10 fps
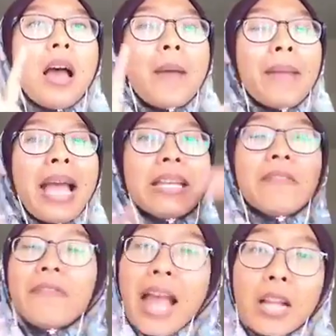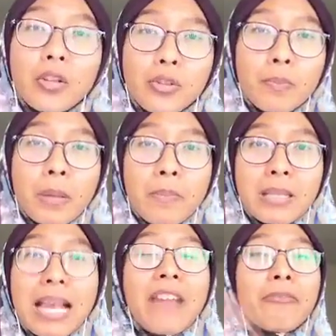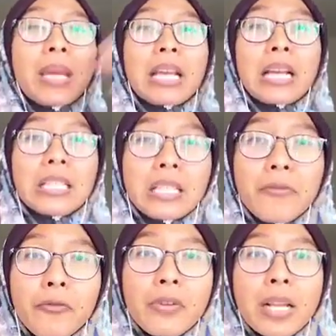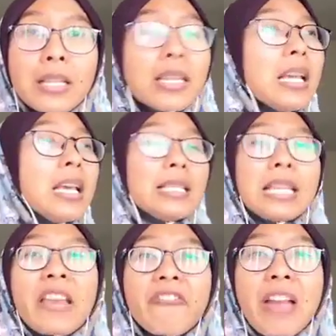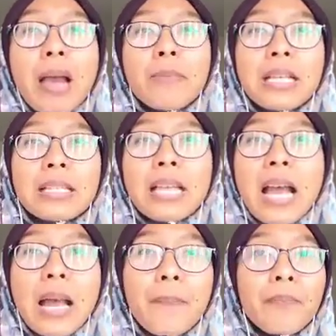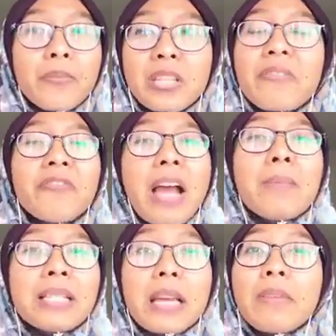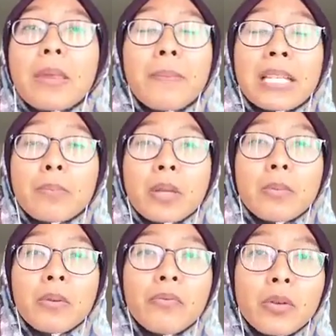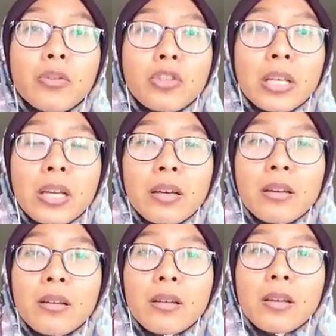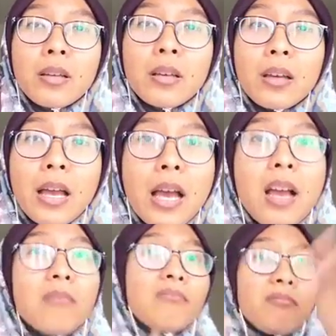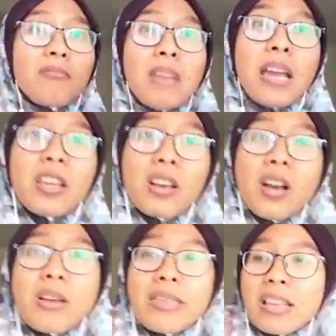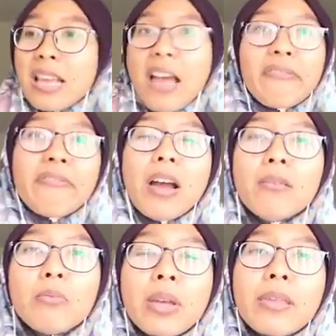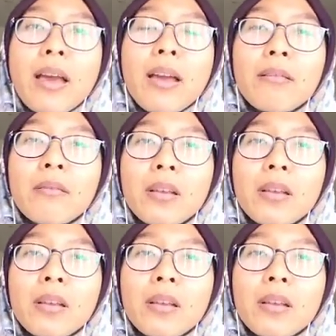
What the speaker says: adding value to people's lives, making a difference, seeing families having the best possible future. There you go, and then have fun with it.